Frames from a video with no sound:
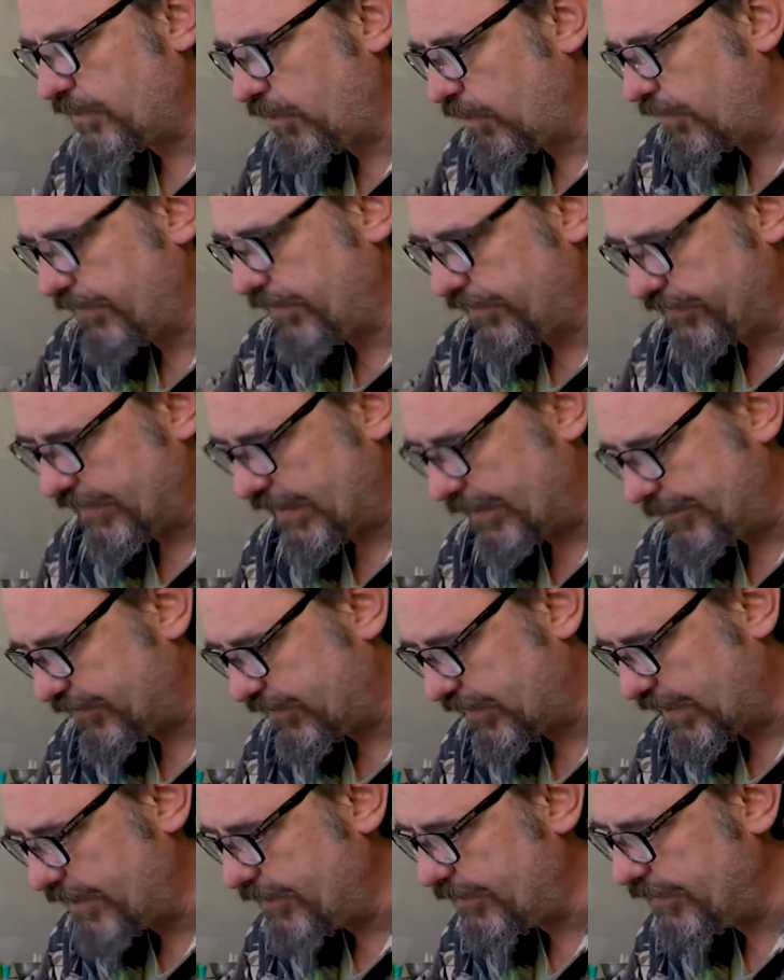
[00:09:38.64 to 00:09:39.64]
on the same
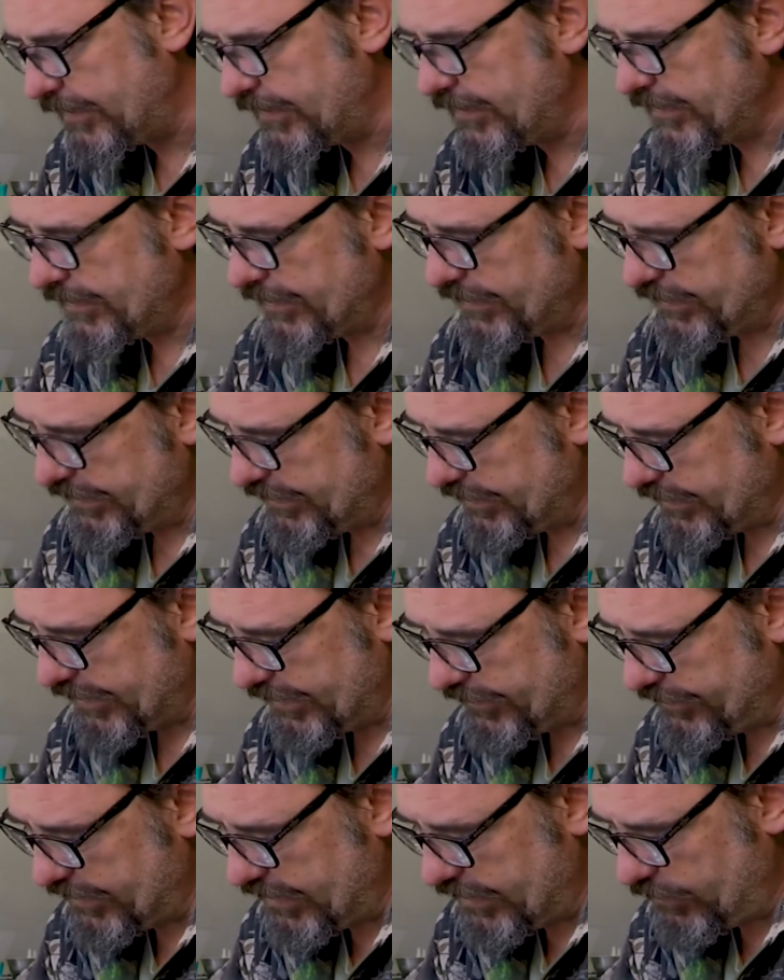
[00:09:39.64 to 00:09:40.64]
scale.
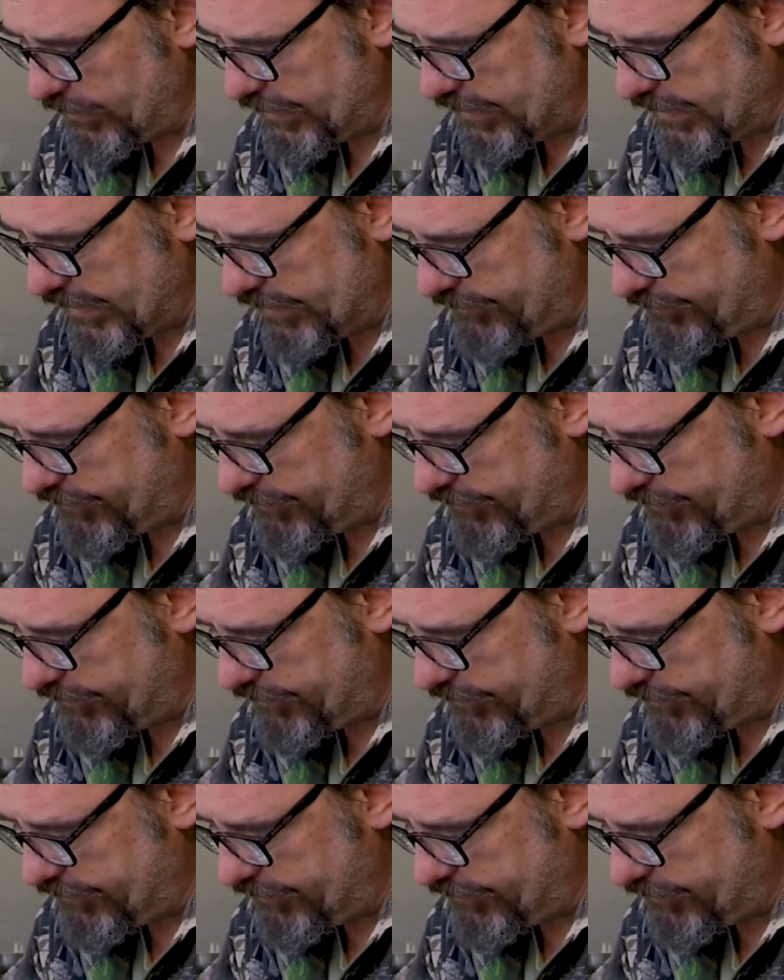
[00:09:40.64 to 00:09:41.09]
And there we have